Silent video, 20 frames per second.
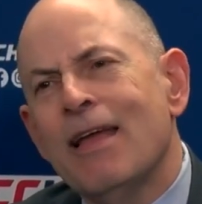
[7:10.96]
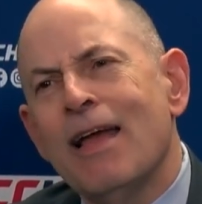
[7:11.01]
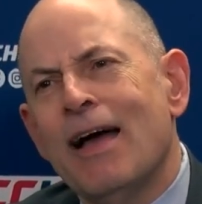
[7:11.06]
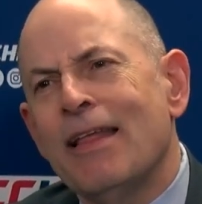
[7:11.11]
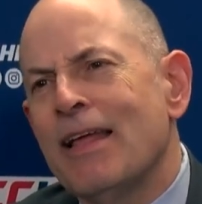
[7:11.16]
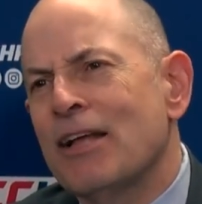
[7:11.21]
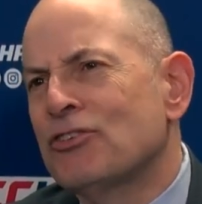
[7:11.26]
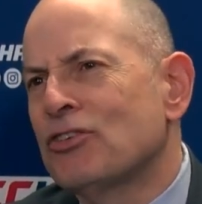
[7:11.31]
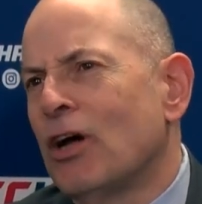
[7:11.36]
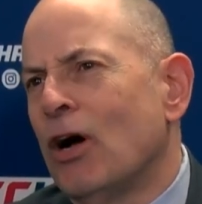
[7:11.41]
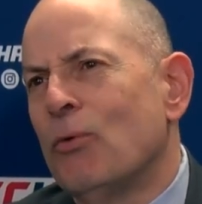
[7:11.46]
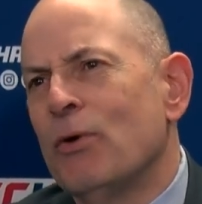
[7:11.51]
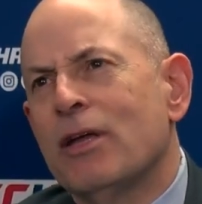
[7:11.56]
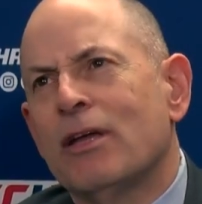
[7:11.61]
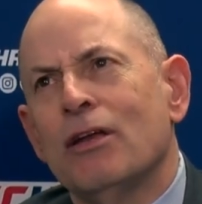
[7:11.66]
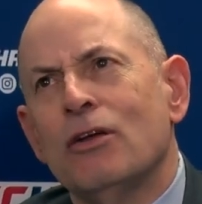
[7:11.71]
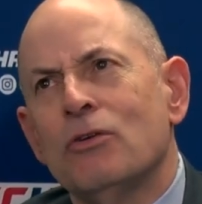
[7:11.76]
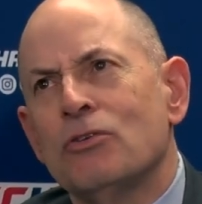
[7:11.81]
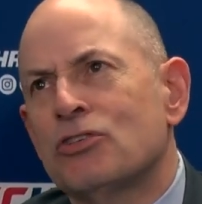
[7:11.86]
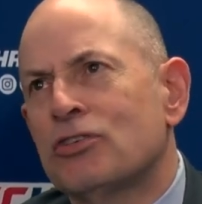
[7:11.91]
Yeah, that's all we
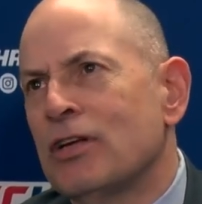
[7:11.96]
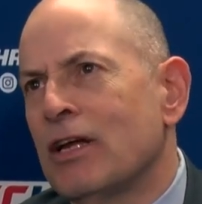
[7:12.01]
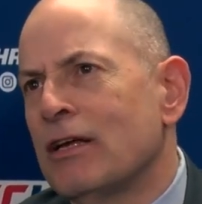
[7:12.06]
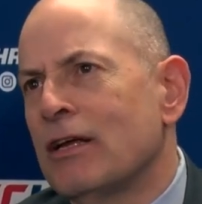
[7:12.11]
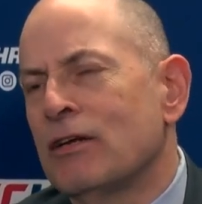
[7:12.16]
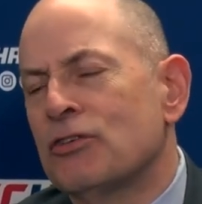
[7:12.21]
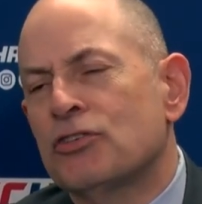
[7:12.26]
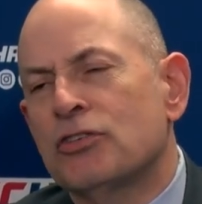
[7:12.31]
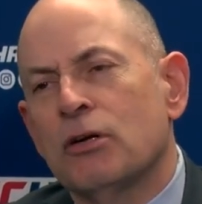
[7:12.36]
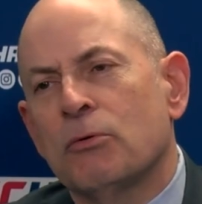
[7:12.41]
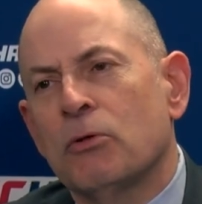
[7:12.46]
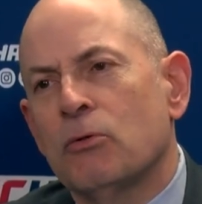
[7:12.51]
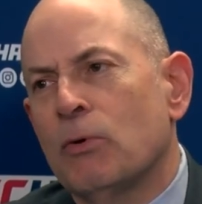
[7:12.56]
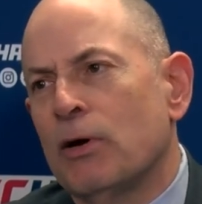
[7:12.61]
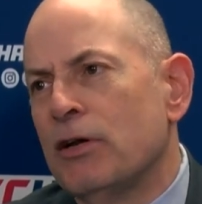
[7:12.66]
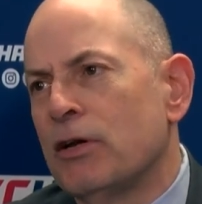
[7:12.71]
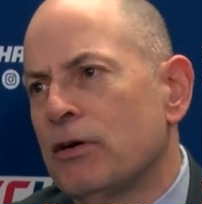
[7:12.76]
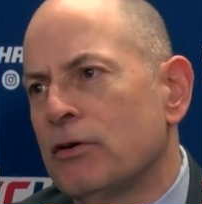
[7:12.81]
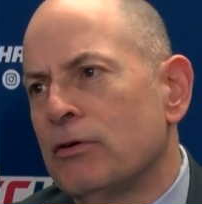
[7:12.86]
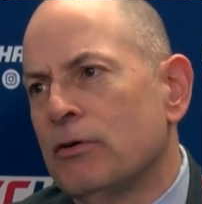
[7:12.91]
can do. Stick with
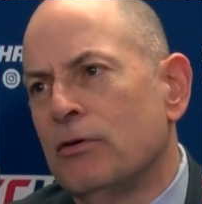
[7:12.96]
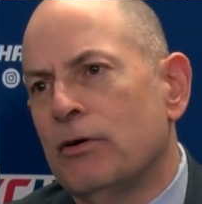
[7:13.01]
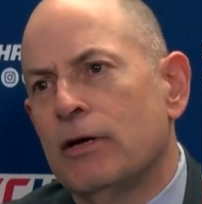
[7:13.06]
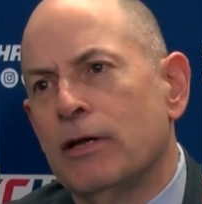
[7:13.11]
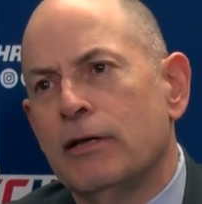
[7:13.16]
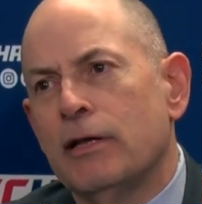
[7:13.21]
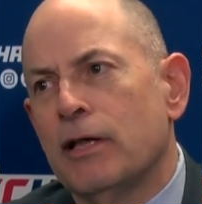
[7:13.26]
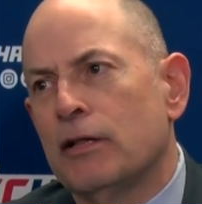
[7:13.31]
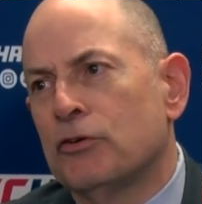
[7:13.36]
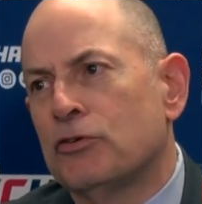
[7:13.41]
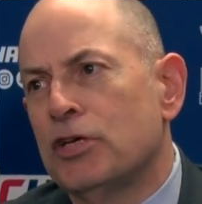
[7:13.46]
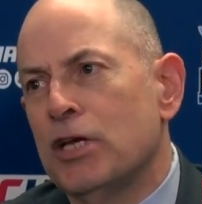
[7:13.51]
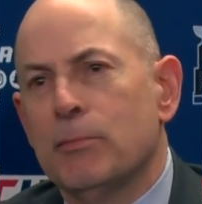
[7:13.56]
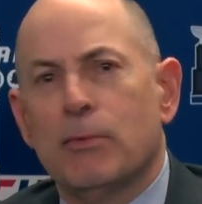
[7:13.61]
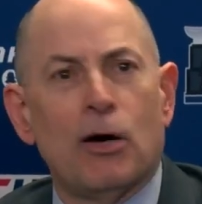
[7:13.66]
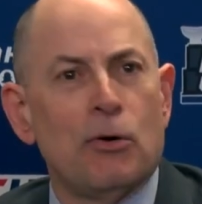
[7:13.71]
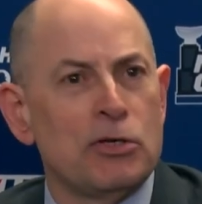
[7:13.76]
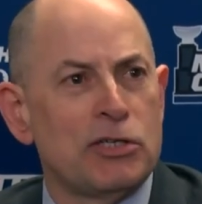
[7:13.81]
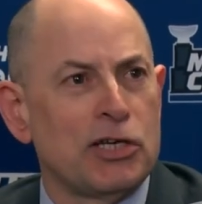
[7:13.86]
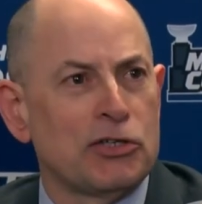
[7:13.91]
what you're doing, and the other team
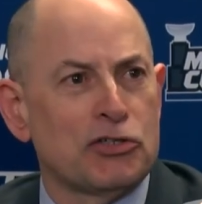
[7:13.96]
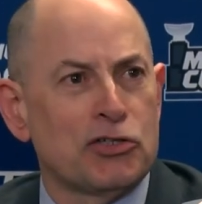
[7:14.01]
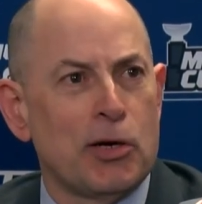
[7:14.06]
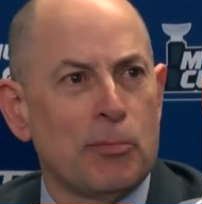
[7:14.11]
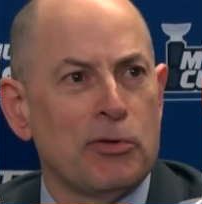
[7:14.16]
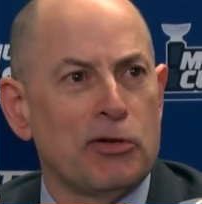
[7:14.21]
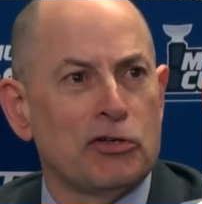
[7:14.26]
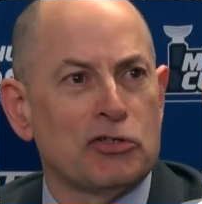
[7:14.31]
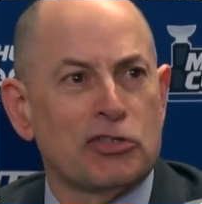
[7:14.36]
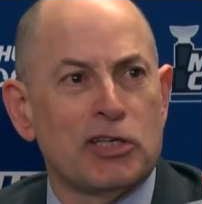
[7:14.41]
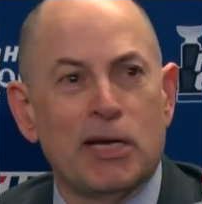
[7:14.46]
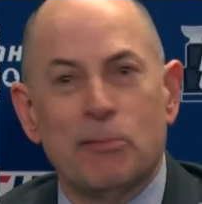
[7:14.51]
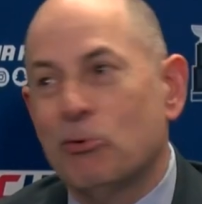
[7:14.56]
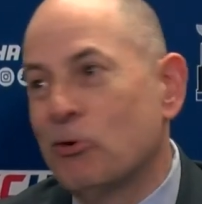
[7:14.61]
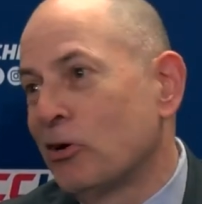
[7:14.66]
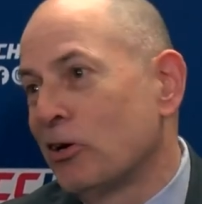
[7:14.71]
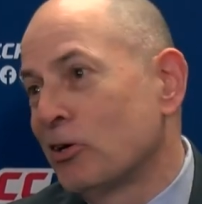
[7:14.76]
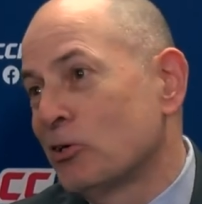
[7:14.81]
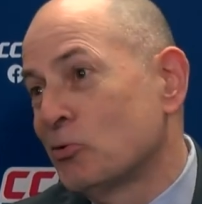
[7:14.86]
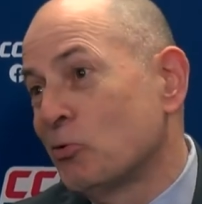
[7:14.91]
always has something to say
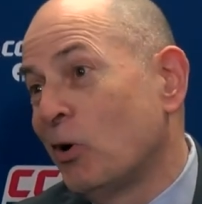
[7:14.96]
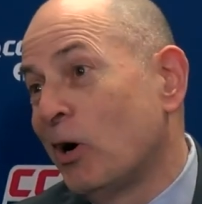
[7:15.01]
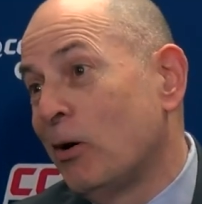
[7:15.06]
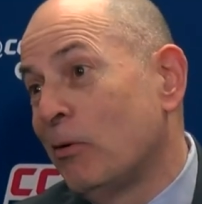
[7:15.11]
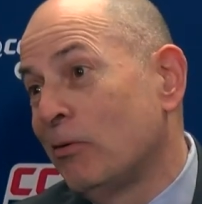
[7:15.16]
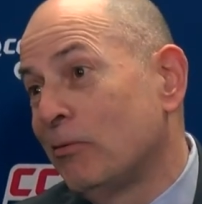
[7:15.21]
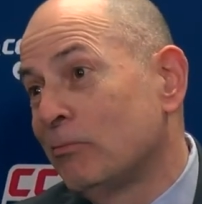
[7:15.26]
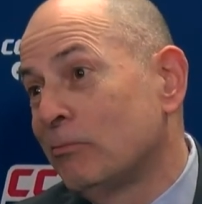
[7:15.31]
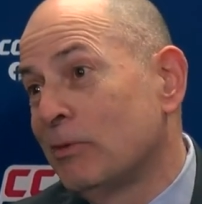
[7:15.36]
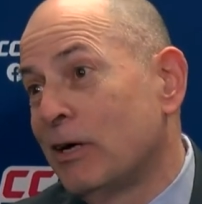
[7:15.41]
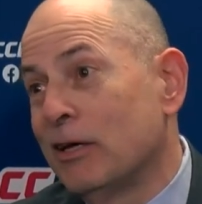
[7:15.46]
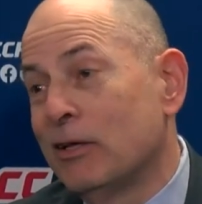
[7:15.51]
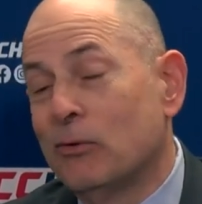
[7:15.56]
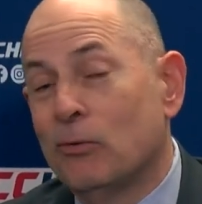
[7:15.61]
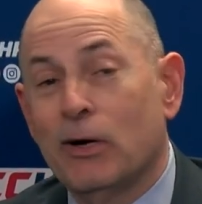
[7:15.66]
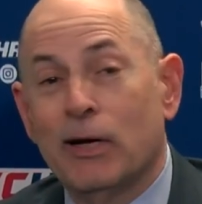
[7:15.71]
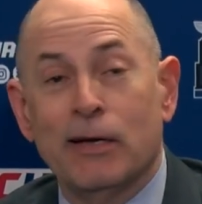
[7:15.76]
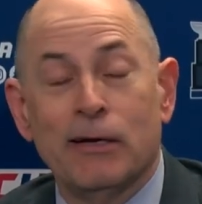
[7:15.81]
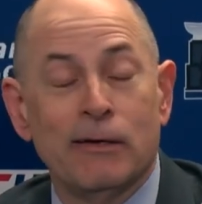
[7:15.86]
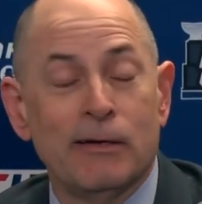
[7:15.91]
about it as well, by the
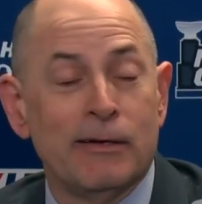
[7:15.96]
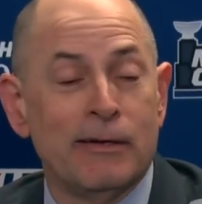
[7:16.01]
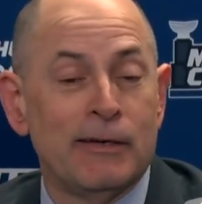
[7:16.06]
way.